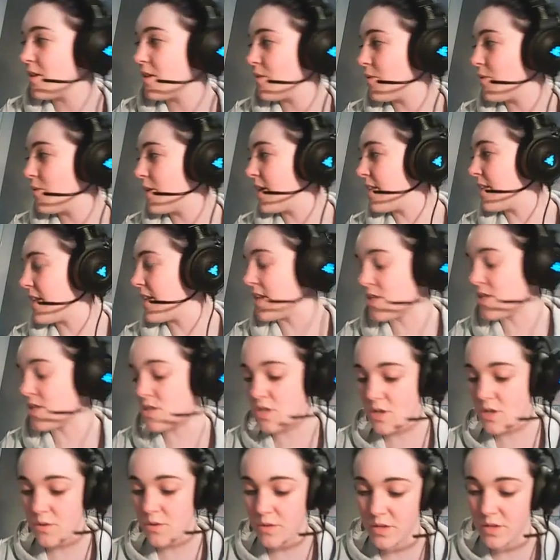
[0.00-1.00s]
are they,
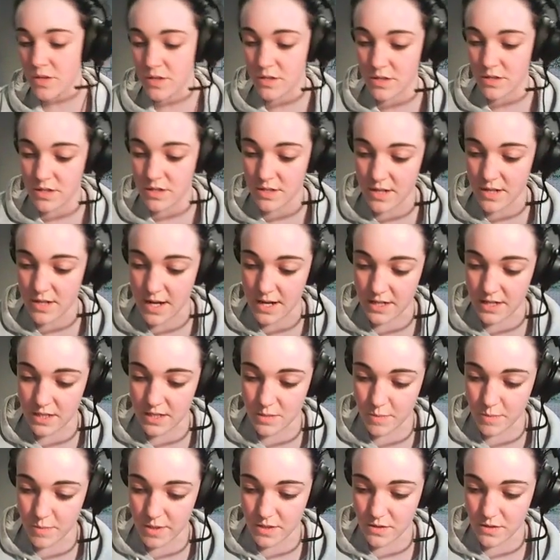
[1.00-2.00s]
Derwent
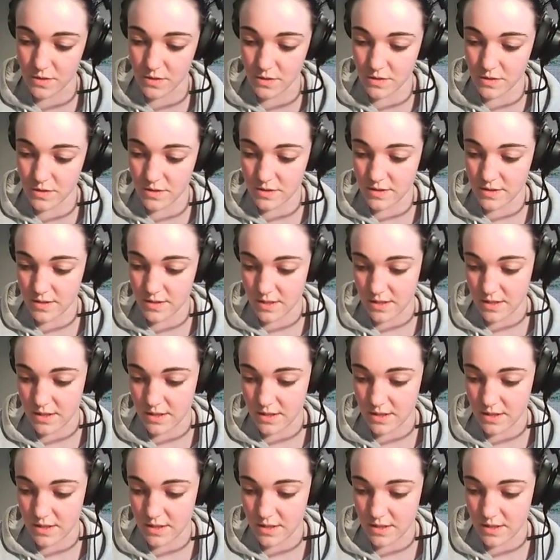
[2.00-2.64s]
artist pencils,